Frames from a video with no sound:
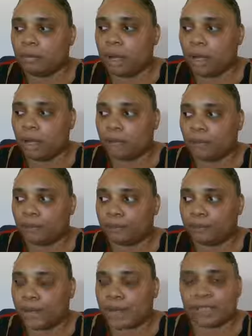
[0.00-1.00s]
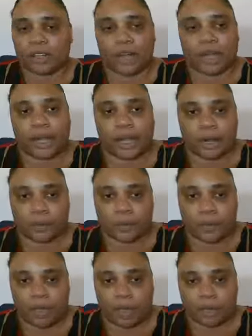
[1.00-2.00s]
I started gaining
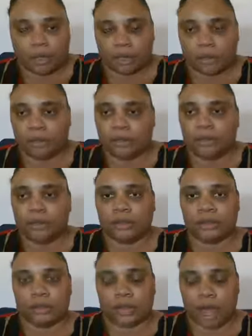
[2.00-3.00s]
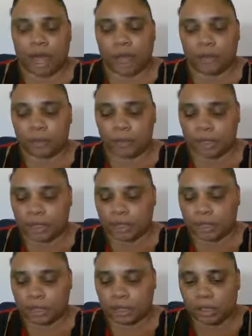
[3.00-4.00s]
weight. I
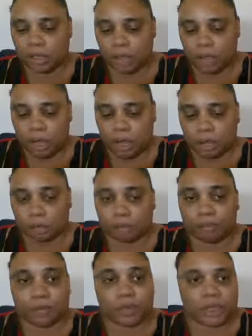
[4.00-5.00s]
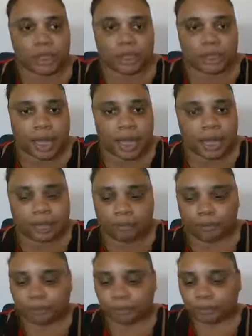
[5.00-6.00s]
was bullied a lot.
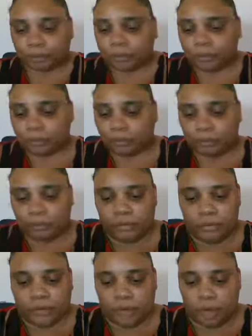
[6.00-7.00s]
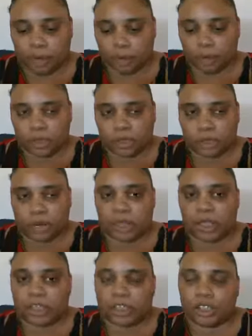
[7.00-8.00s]
So
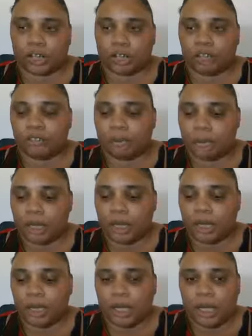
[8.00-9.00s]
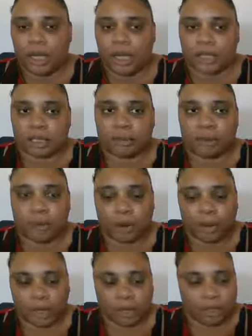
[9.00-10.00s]
starting this journey for me is
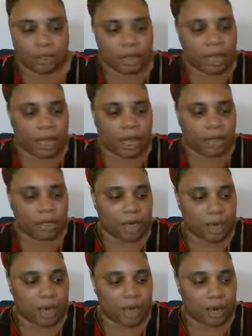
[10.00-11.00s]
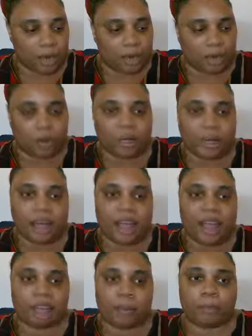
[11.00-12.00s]
important, and knowing that I
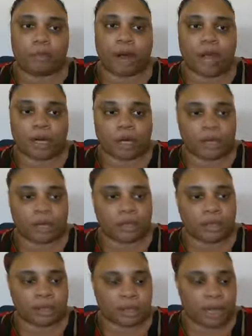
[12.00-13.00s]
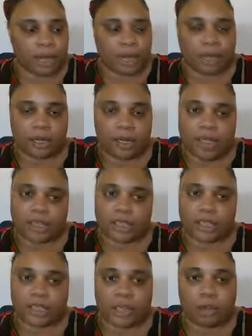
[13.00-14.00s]
have a product that can
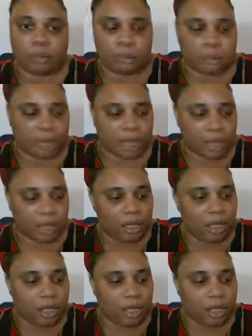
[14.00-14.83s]
actually help me with that.